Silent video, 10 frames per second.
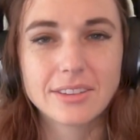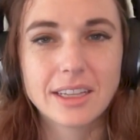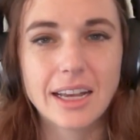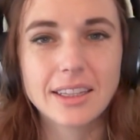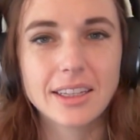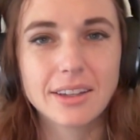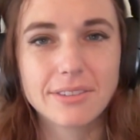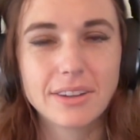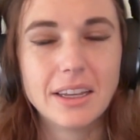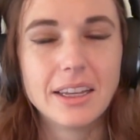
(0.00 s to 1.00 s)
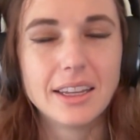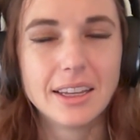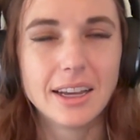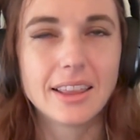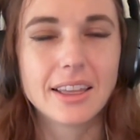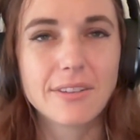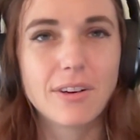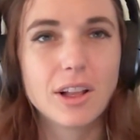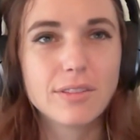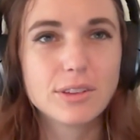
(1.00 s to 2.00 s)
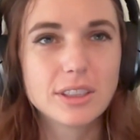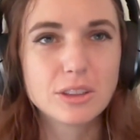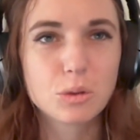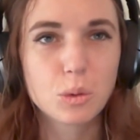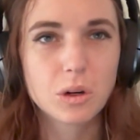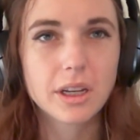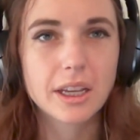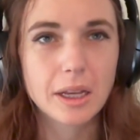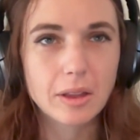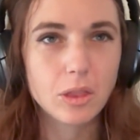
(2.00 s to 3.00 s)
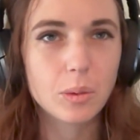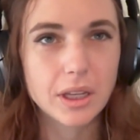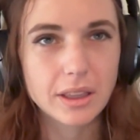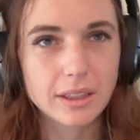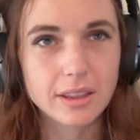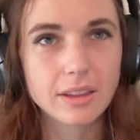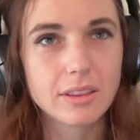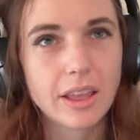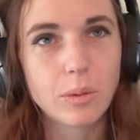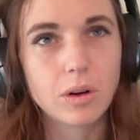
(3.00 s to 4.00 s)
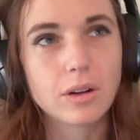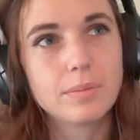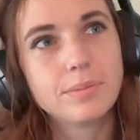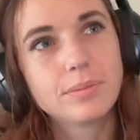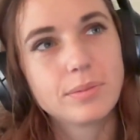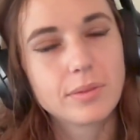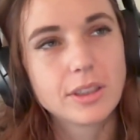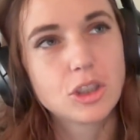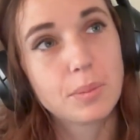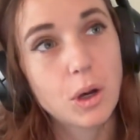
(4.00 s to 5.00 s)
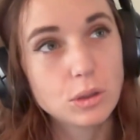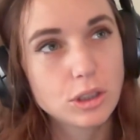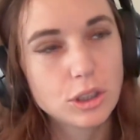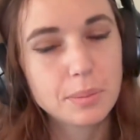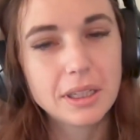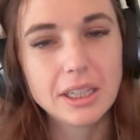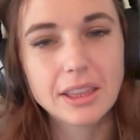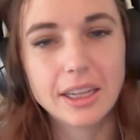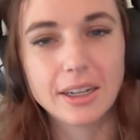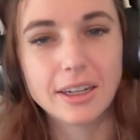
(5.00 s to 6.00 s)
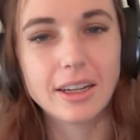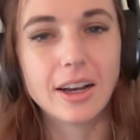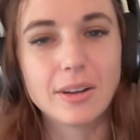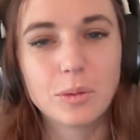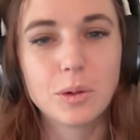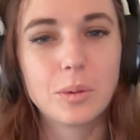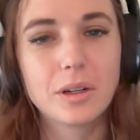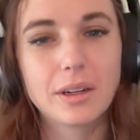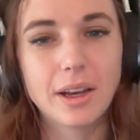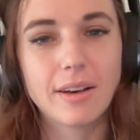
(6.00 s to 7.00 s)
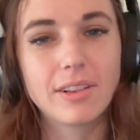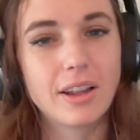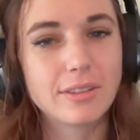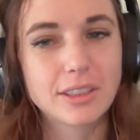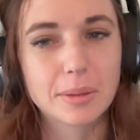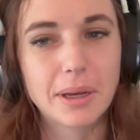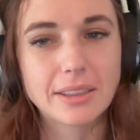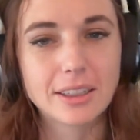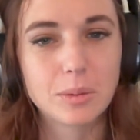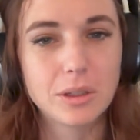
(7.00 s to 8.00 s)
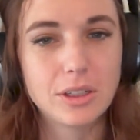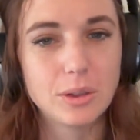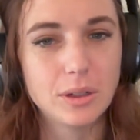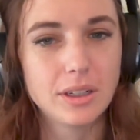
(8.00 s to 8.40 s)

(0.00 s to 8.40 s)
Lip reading: Sadly, I think if all of those things were working the way that they were supposed to be, then we wouldn't have a lot of sick pets like we do.